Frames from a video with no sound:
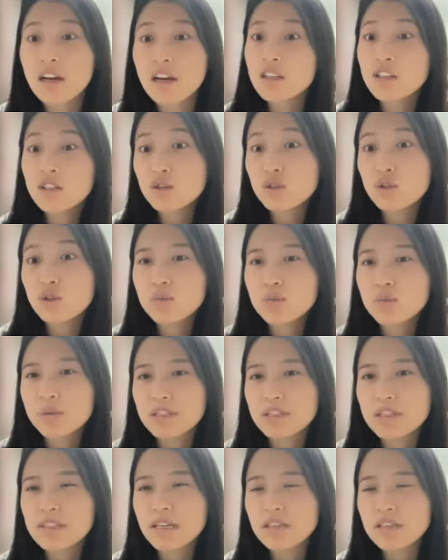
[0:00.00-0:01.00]
the other 2%
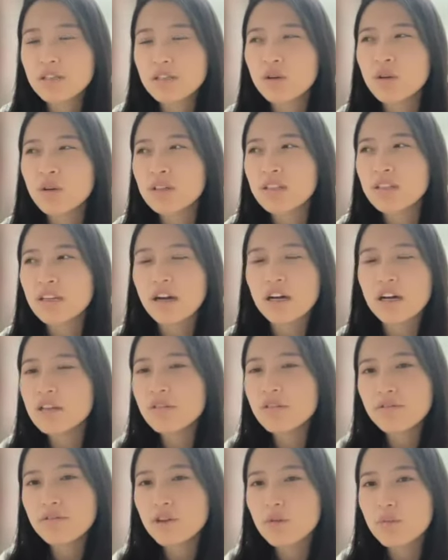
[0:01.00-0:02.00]
or the
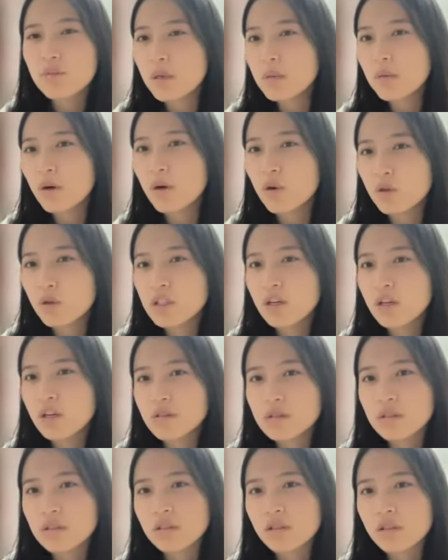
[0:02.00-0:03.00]
other few people who
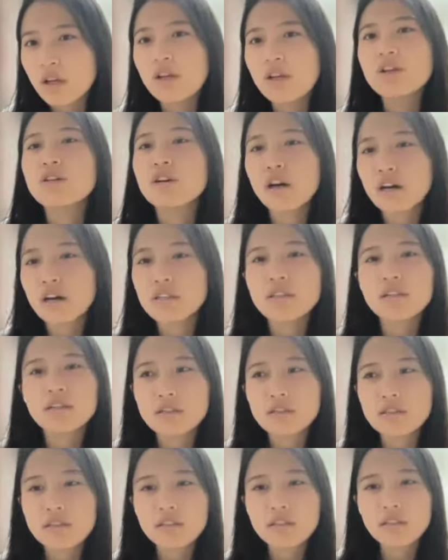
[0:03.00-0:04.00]
told you, you got
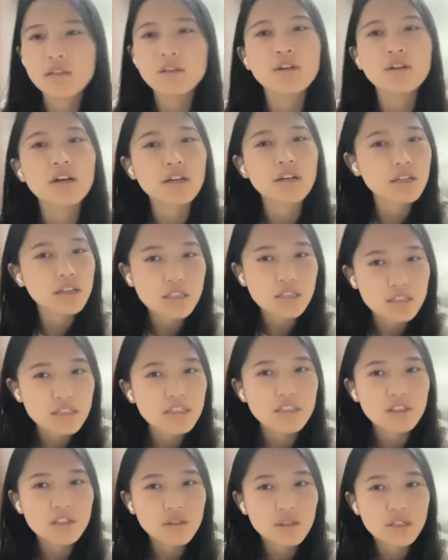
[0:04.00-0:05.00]
this, you got to
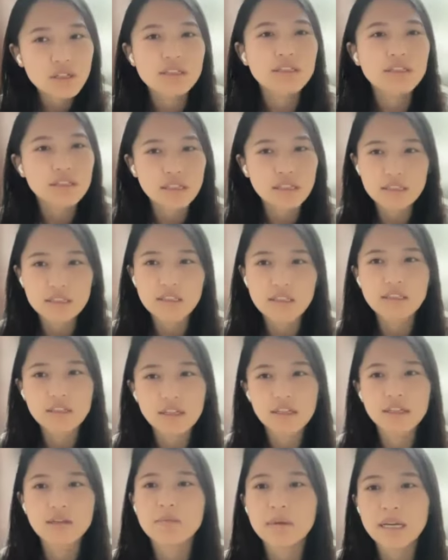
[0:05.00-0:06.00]
continue, because this is
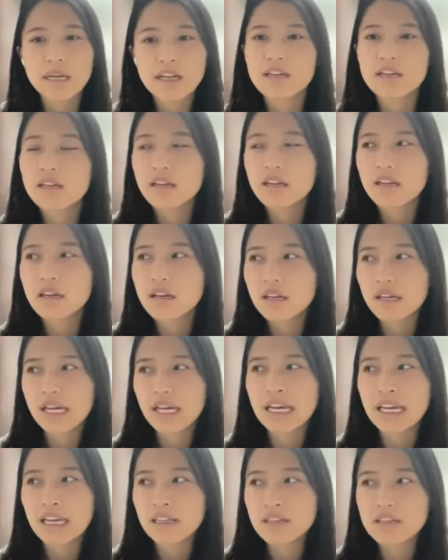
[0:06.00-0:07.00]
going to make
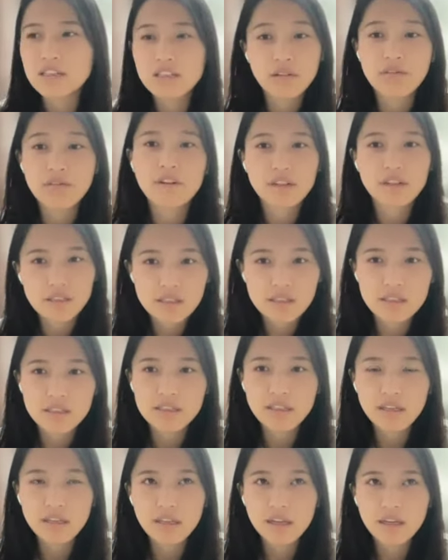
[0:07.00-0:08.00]
a
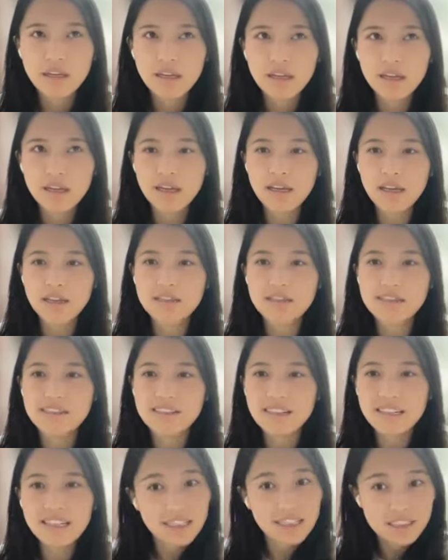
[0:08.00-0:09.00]
difference. And
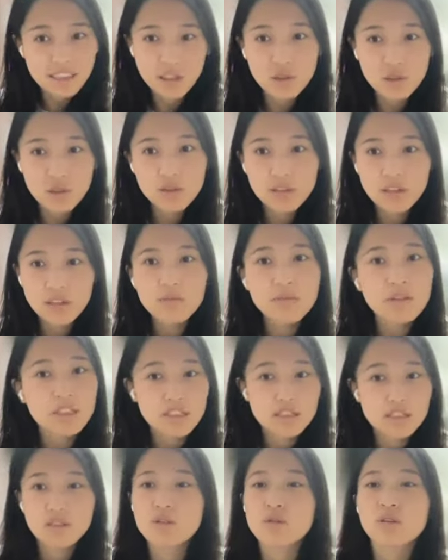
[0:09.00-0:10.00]
listen to them,
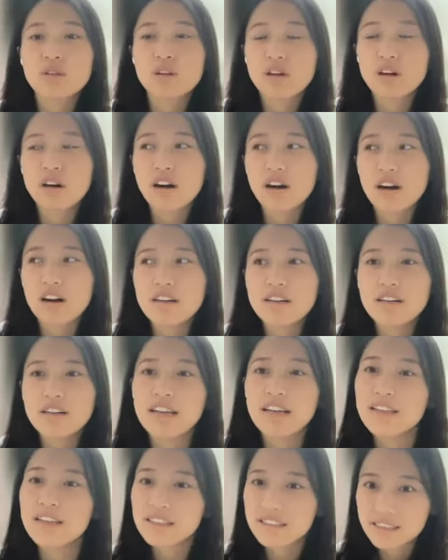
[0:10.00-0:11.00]
listen to your heart,
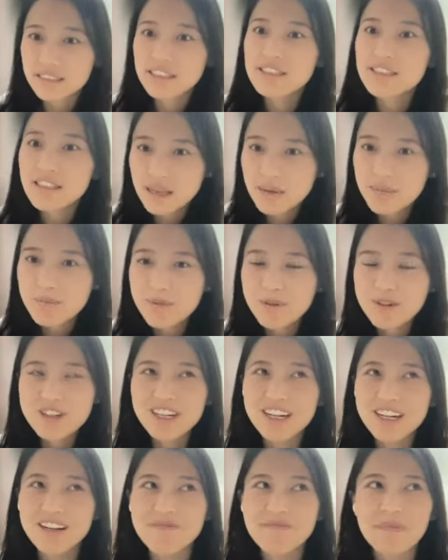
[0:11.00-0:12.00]
and just keep
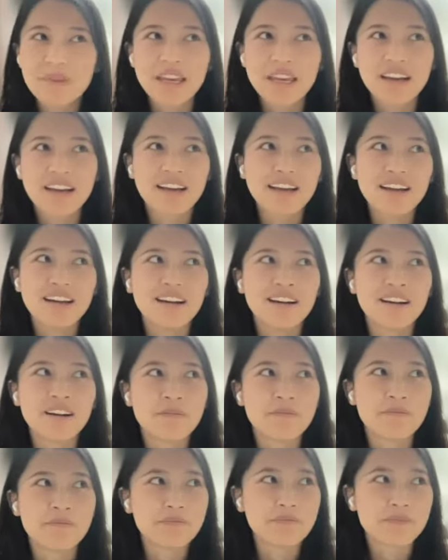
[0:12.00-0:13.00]
pushing.
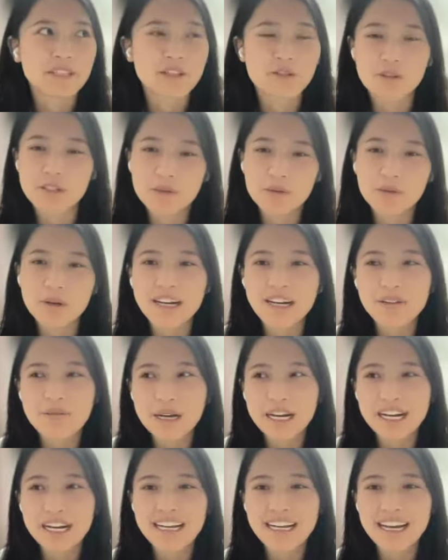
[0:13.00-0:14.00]
The reason why
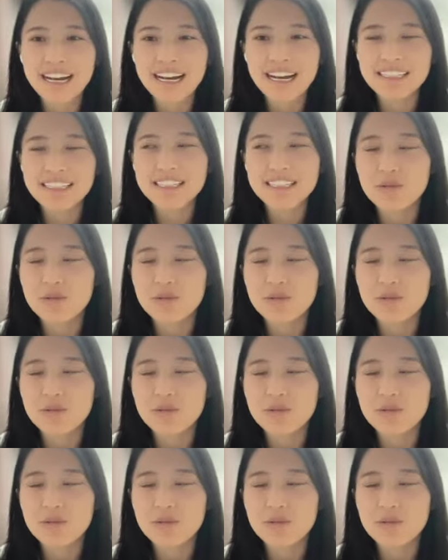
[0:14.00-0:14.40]
I